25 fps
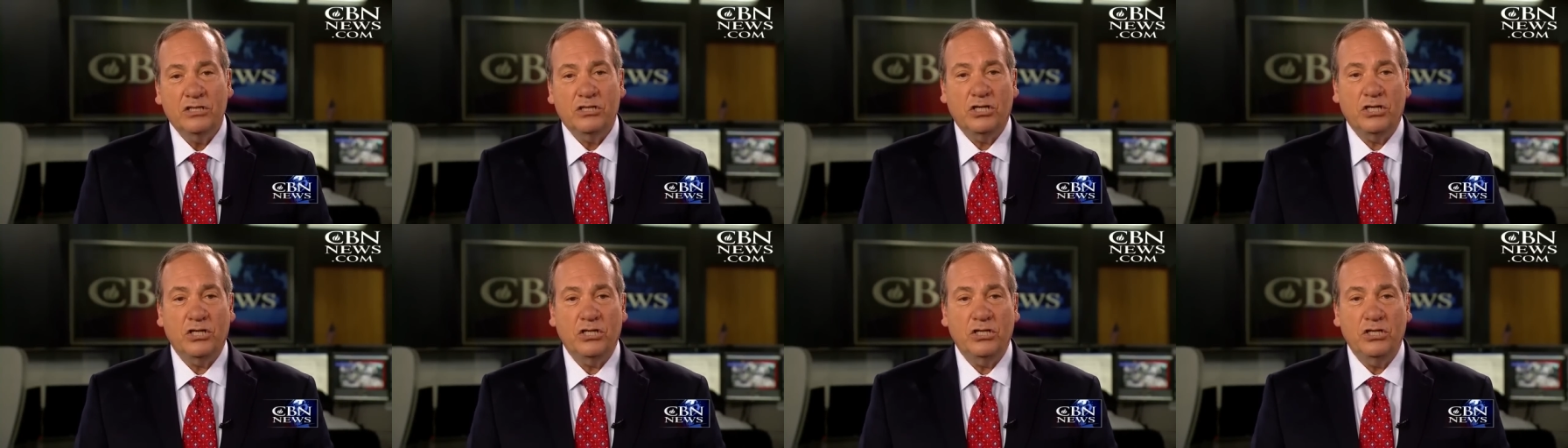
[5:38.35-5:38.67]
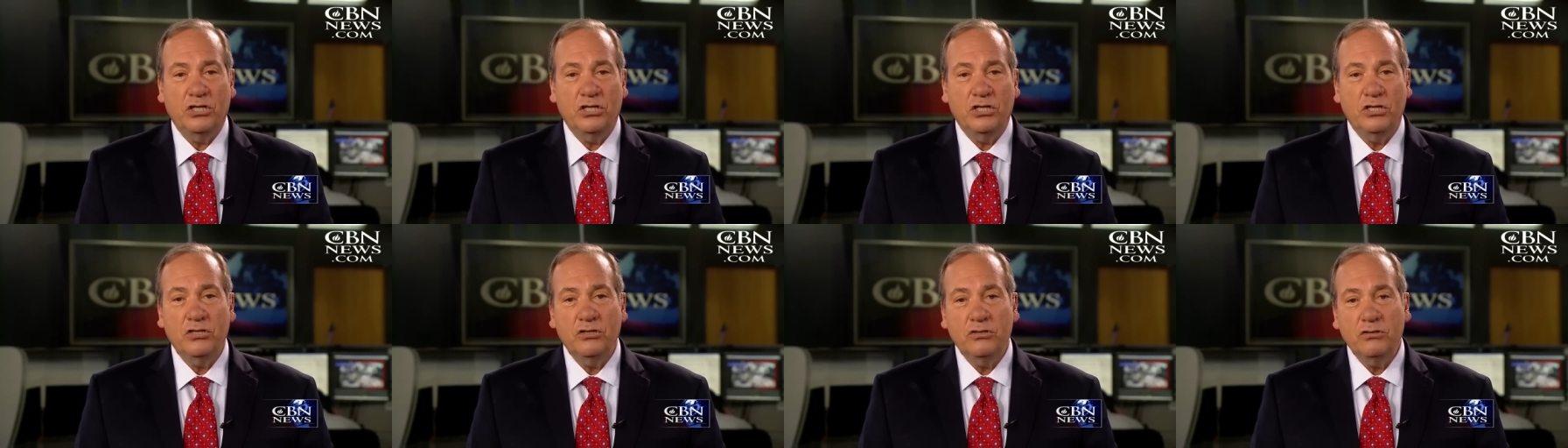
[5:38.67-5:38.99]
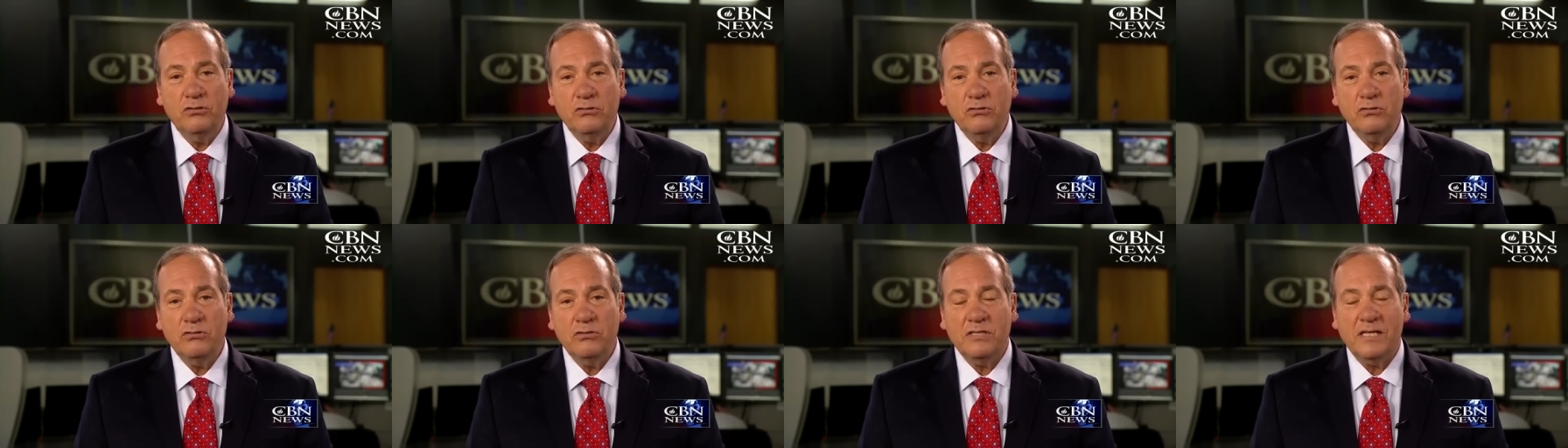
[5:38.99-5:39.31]
to
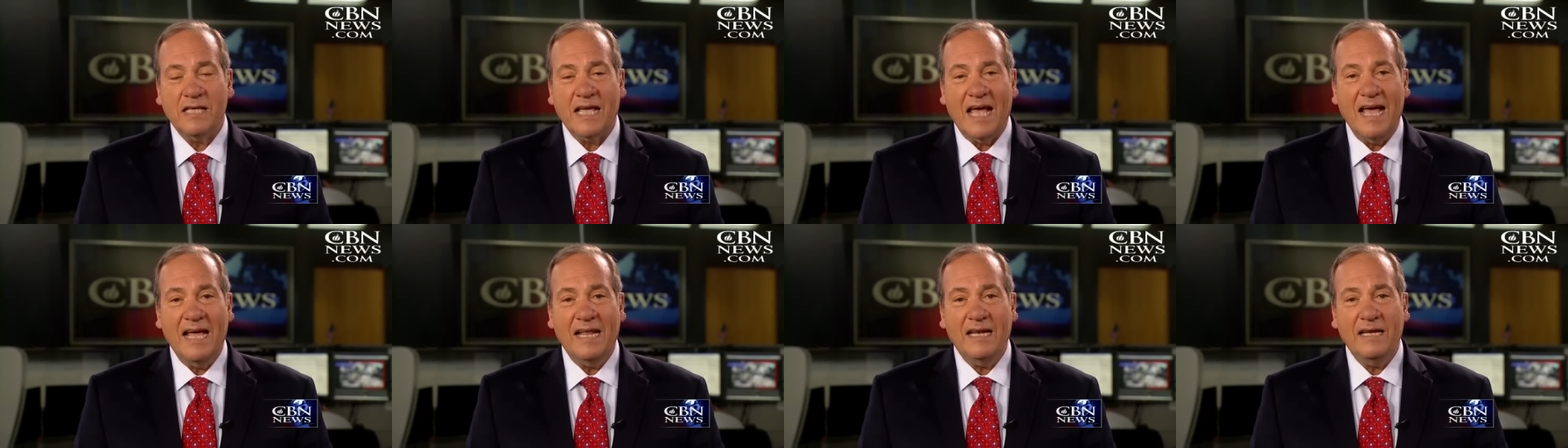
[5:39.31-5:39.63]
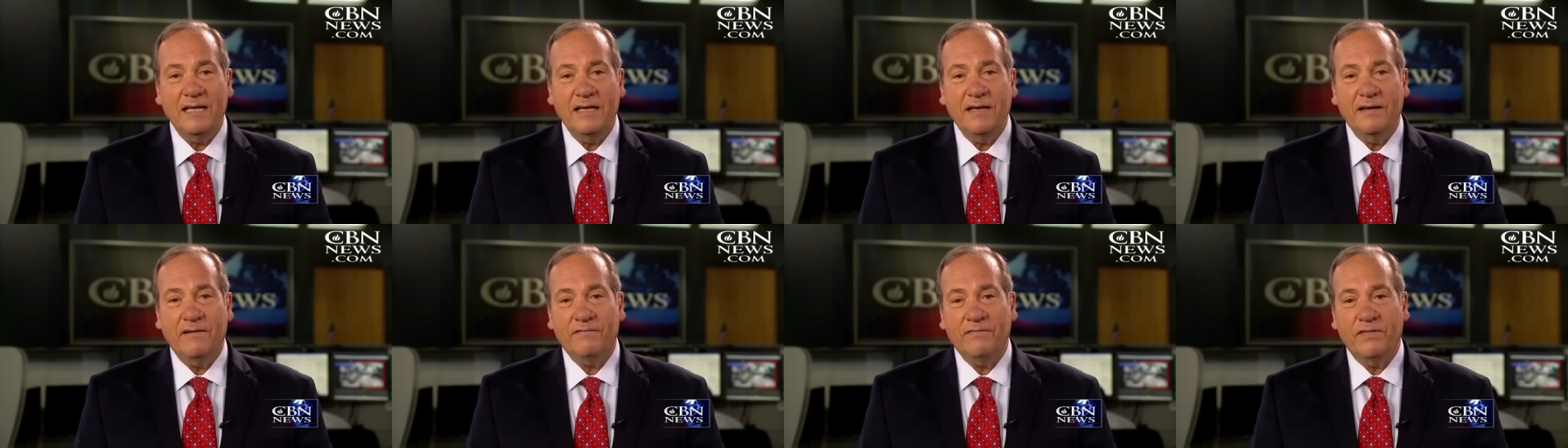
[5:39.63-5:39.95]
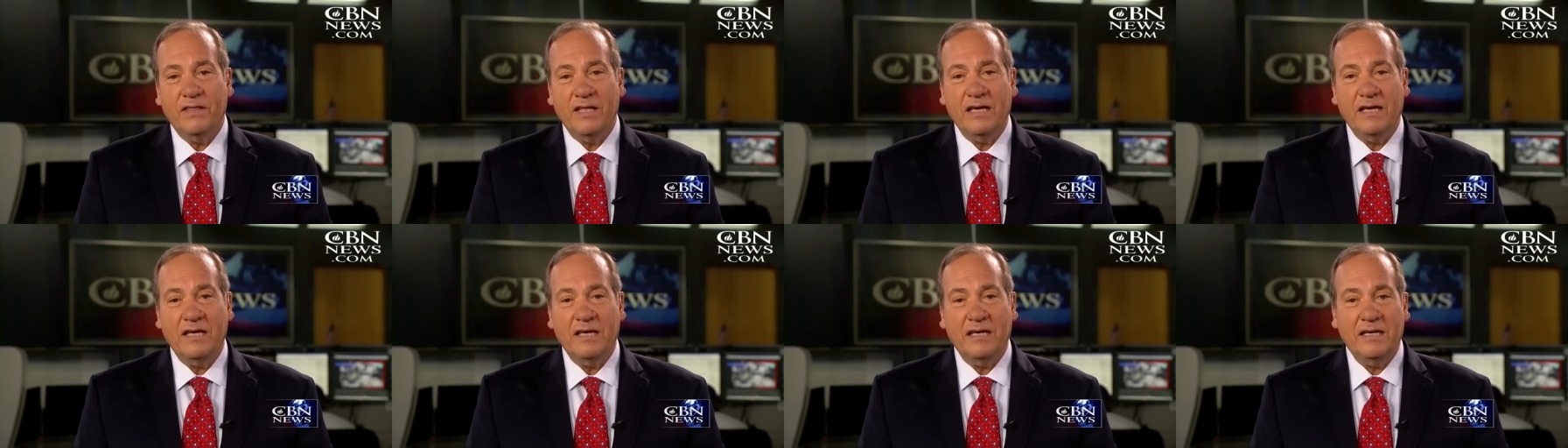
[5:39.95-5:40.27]
use any
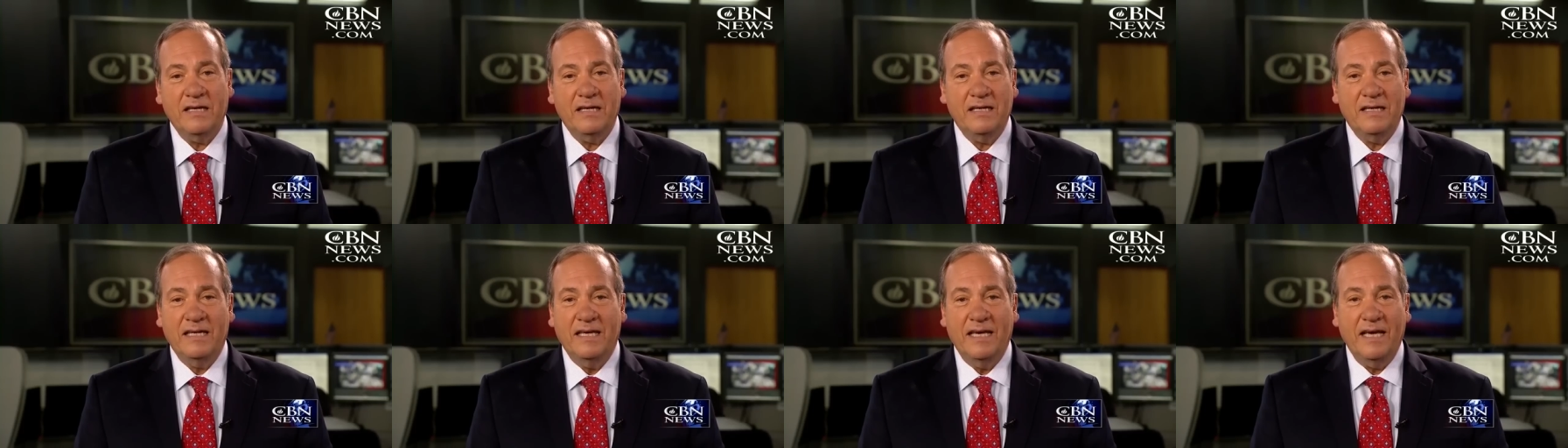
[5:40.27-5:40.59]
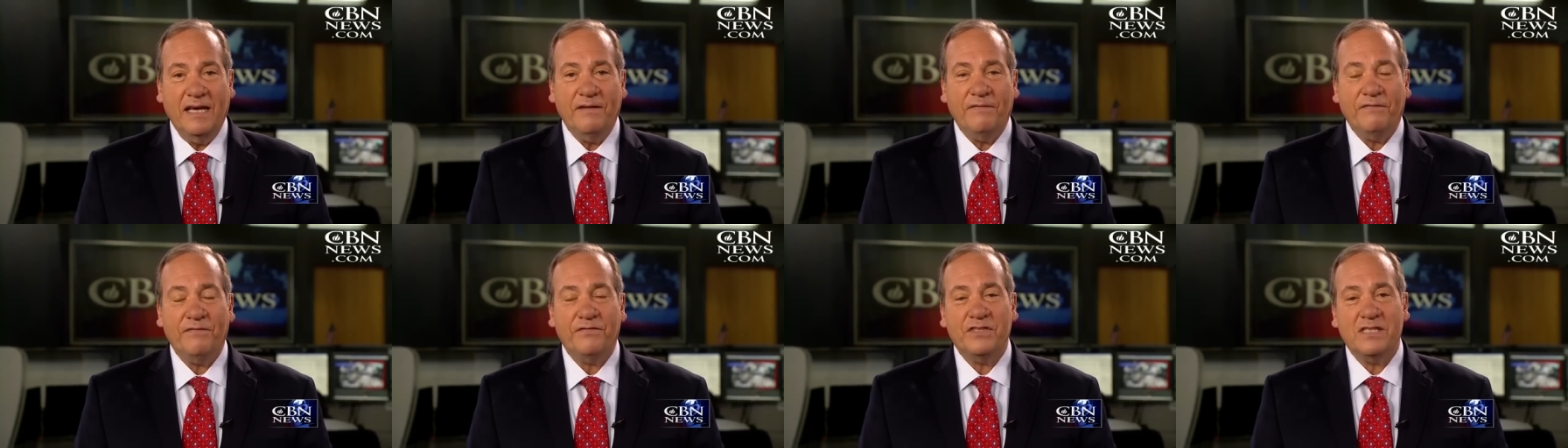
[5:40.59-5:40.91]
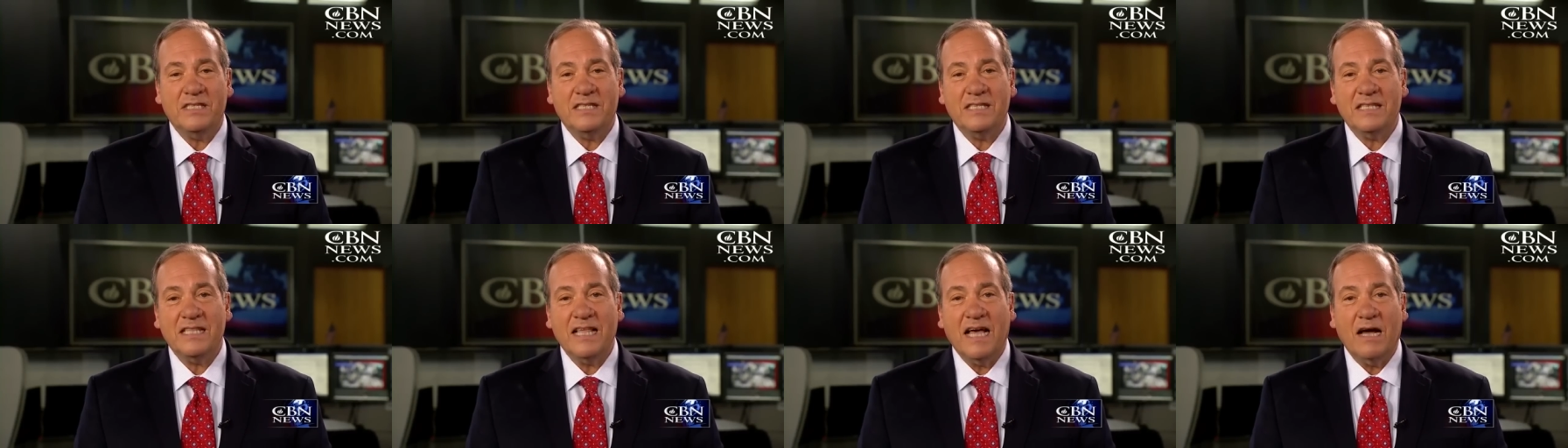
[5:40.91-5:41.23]
of the
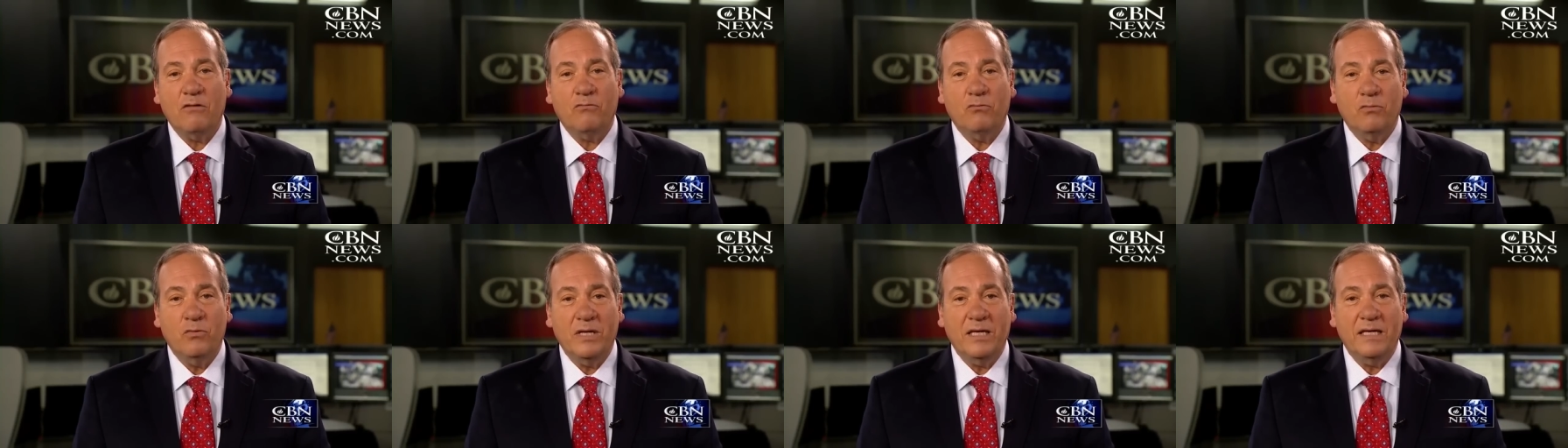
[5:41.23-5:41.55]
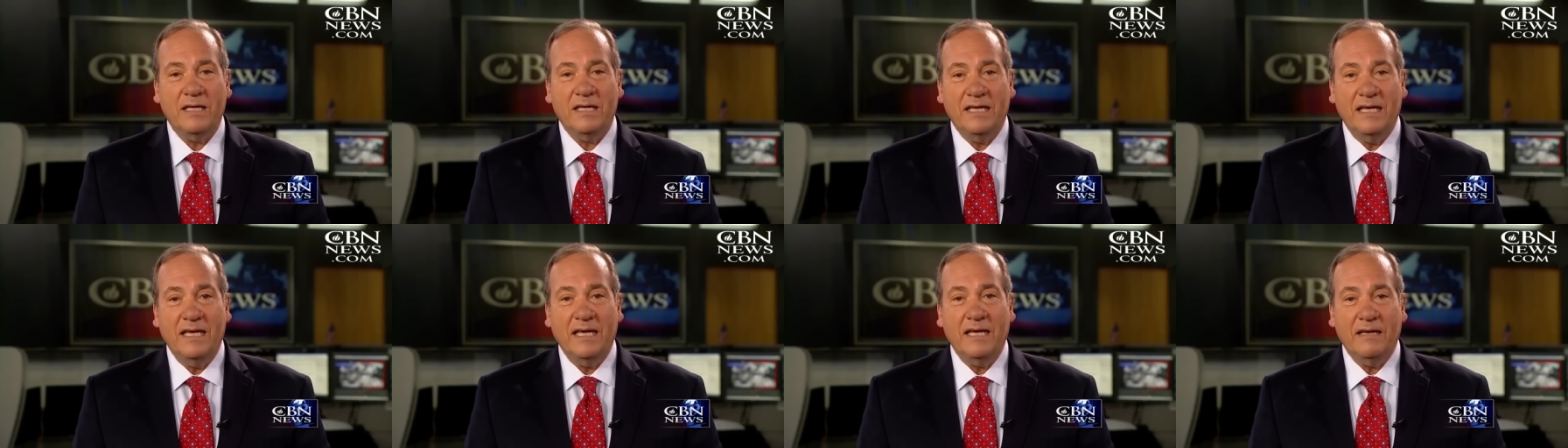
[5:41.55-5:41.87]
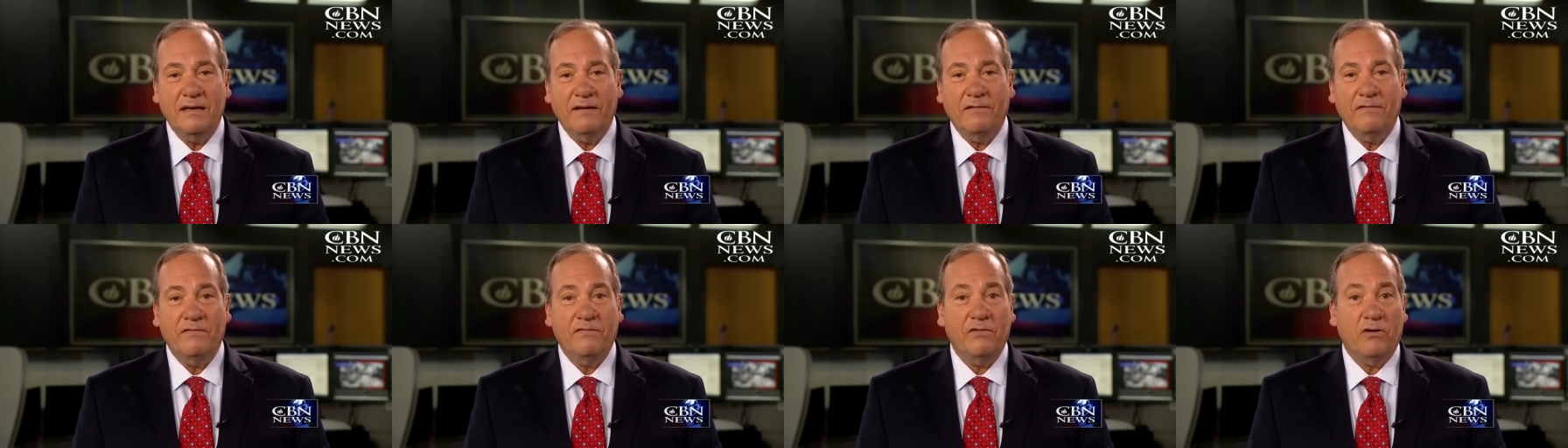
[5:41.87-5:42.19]
gifts that we
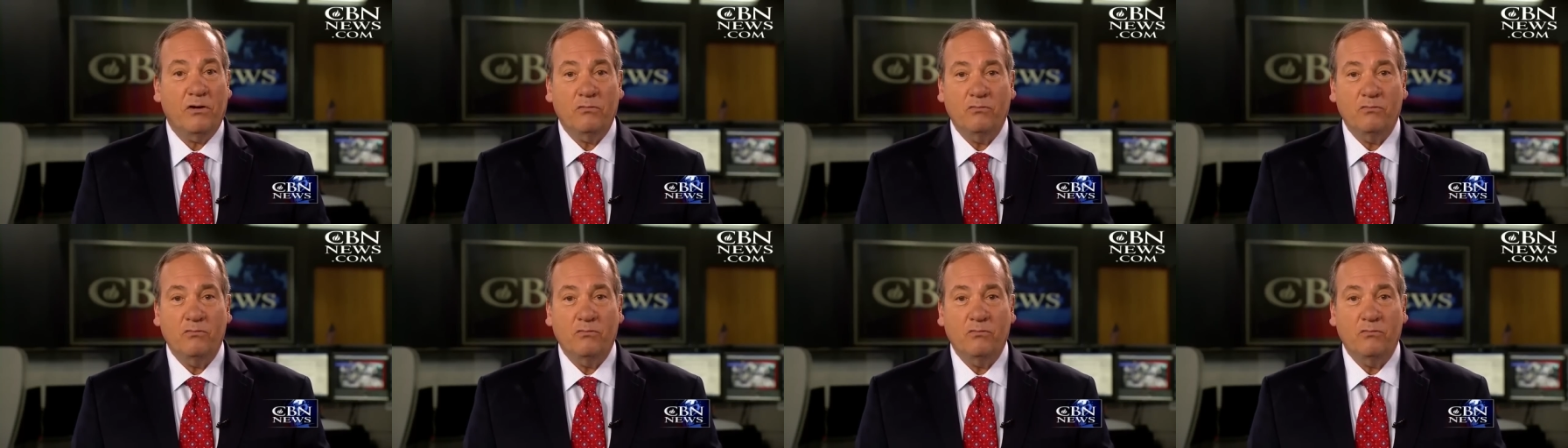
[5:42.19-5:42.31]
give.